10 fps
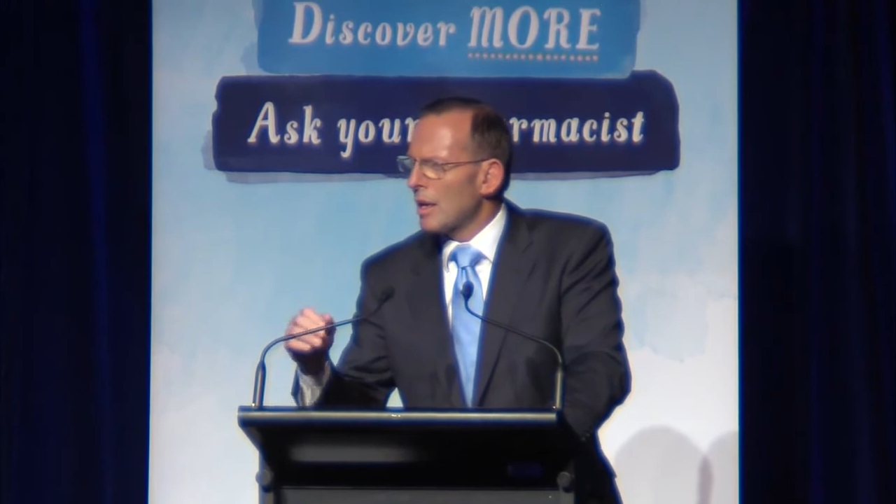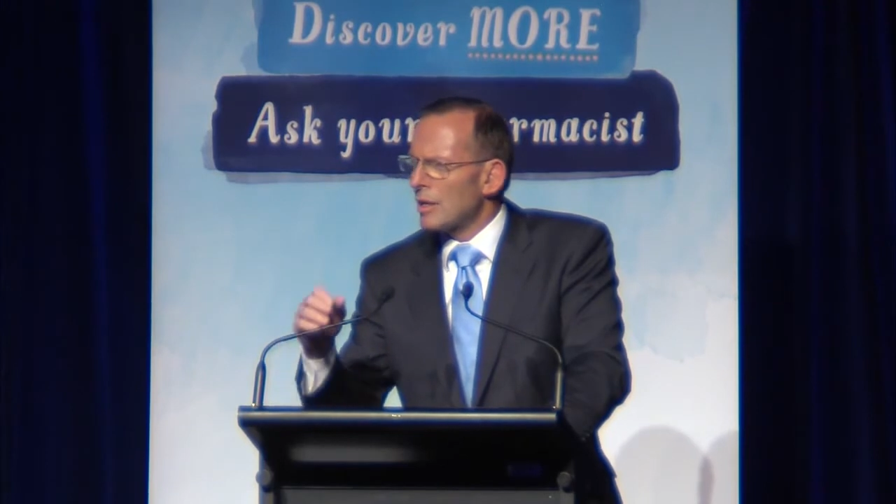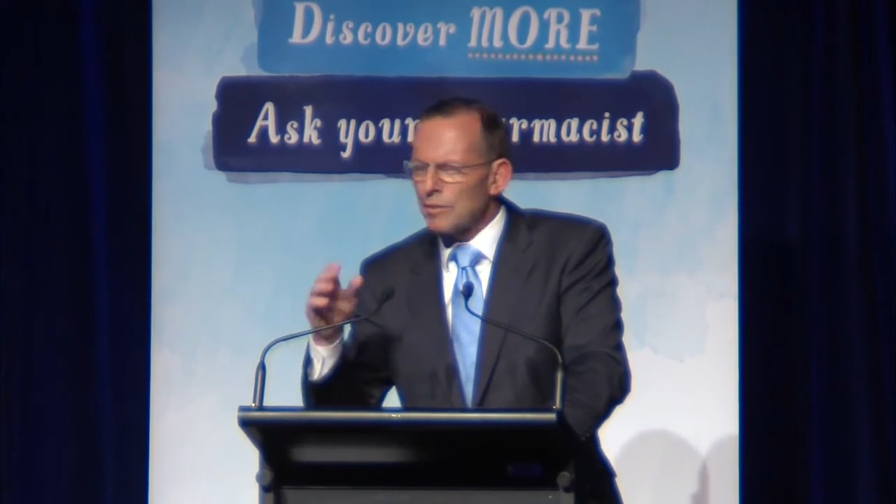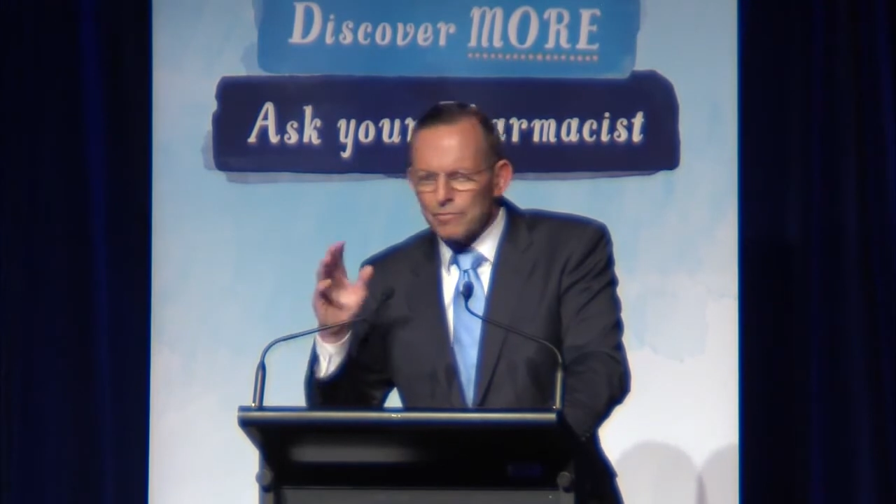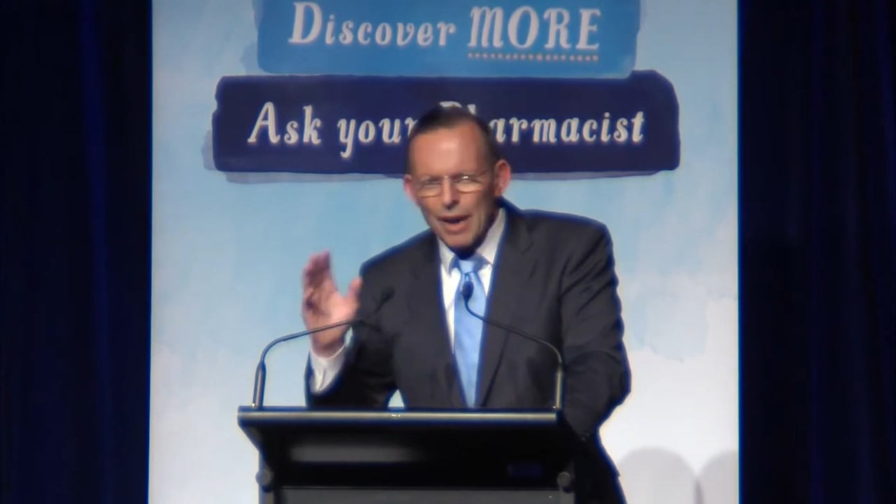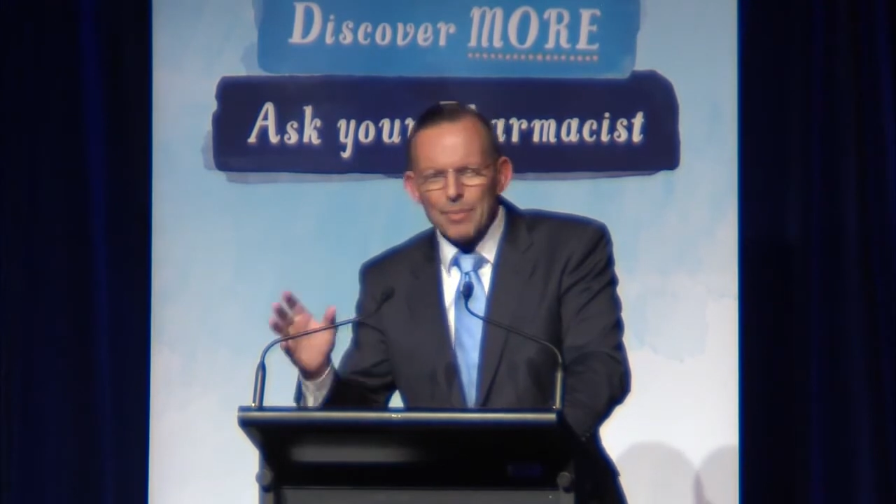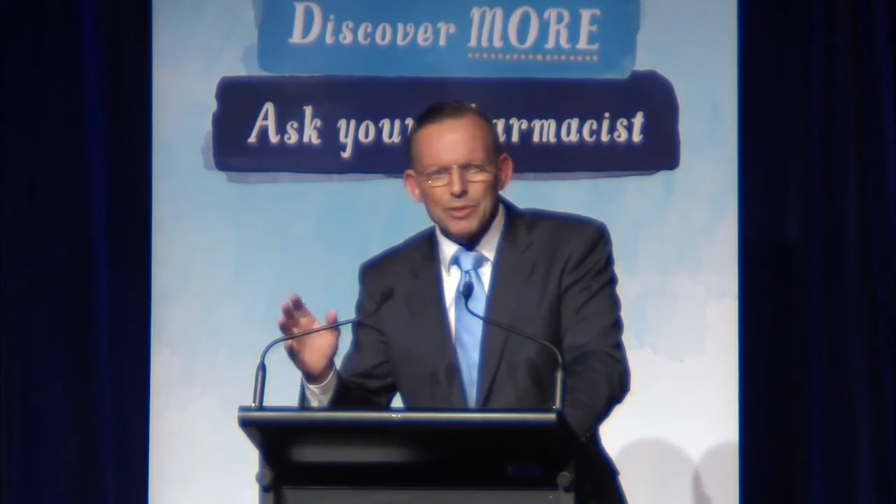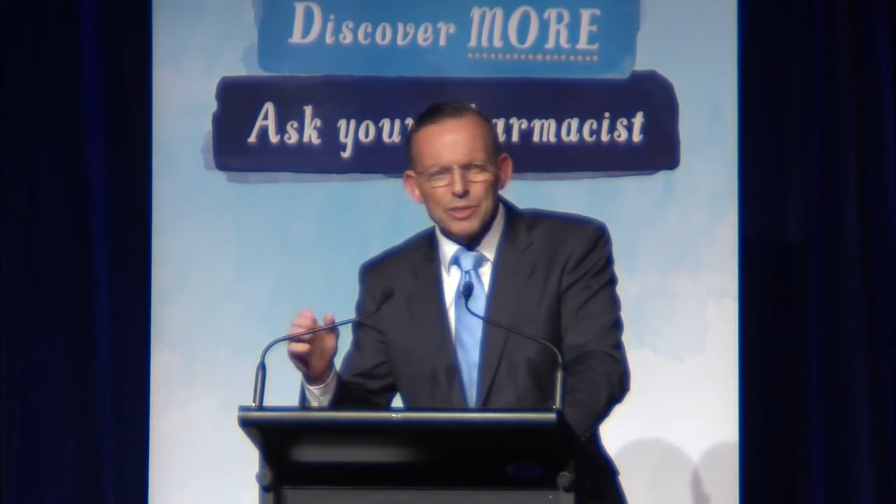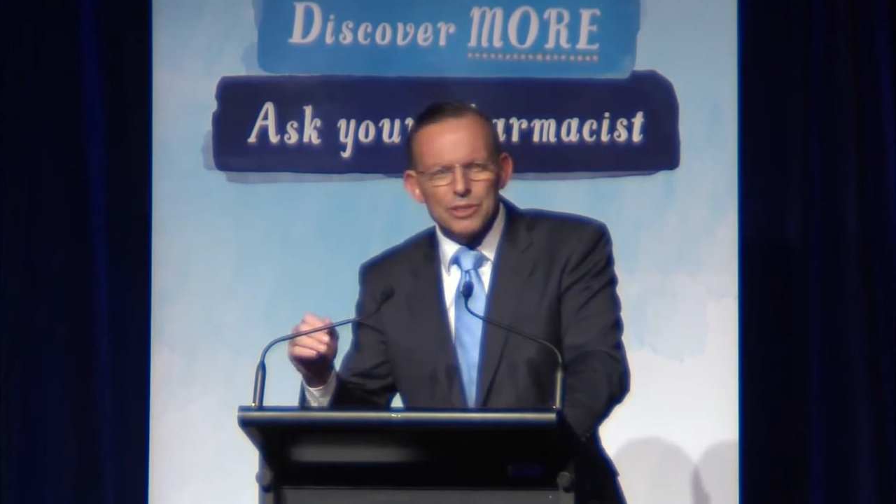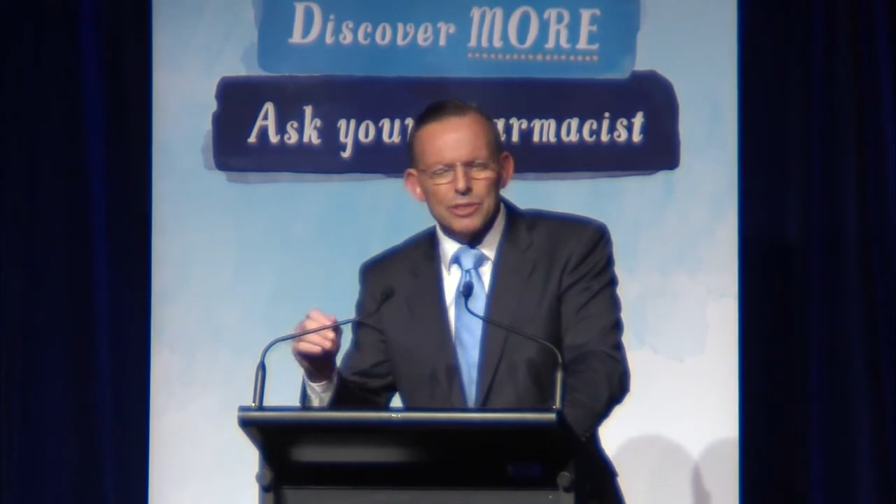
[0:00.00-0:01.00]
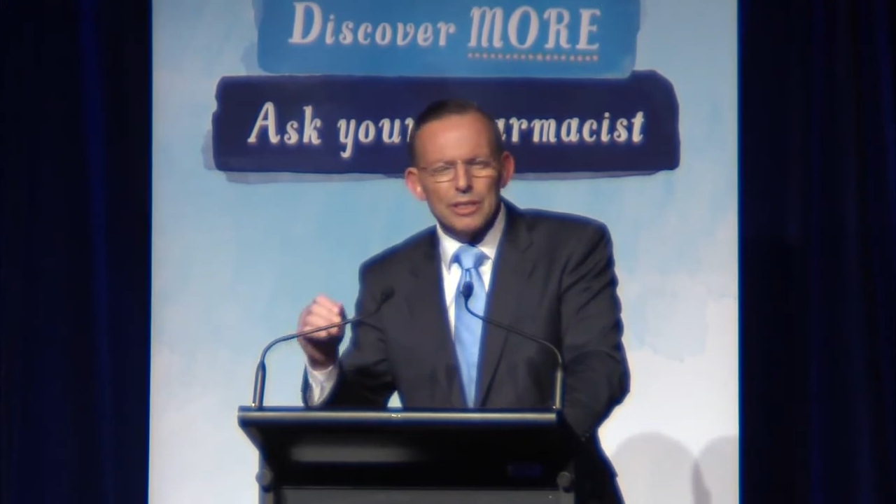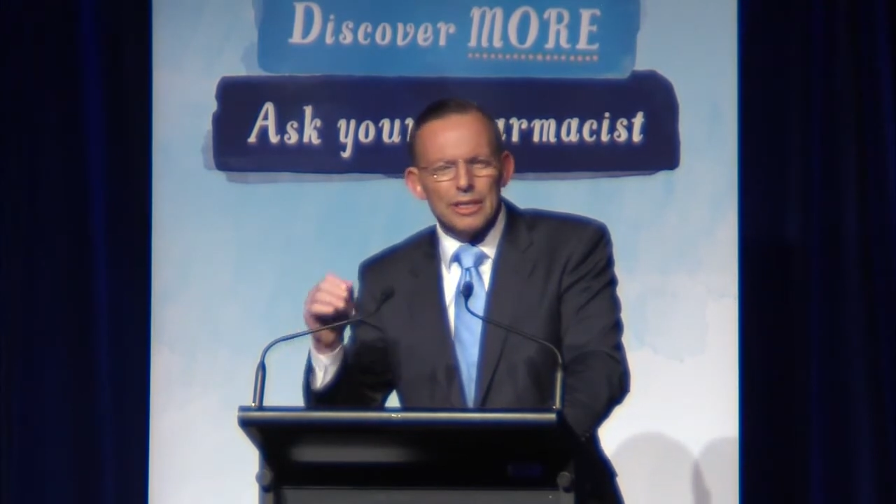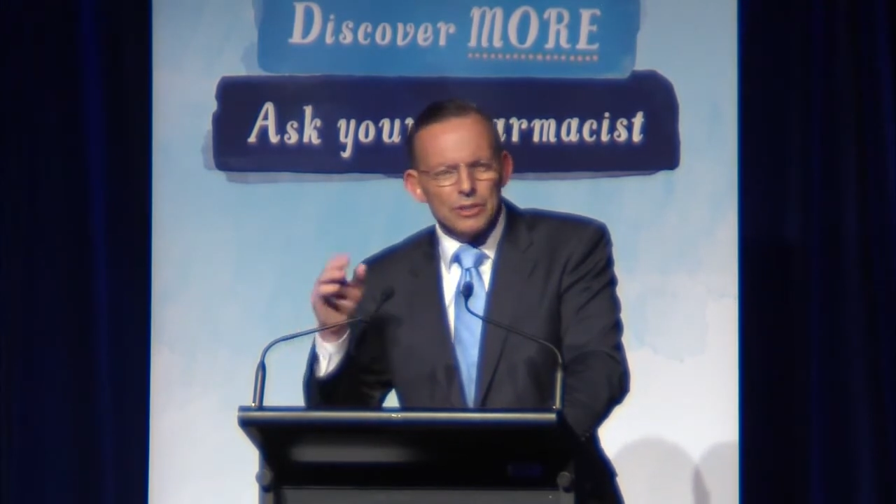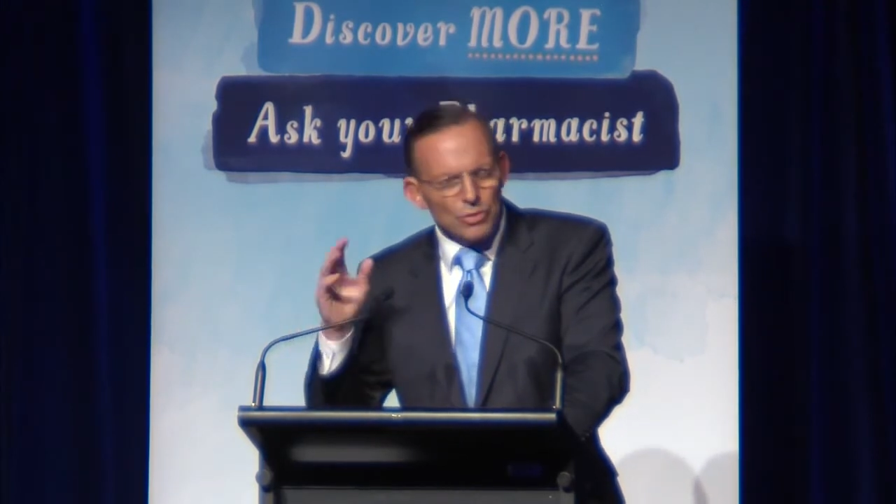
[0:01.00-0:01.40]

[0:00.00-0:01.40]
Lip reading: the pharmacist is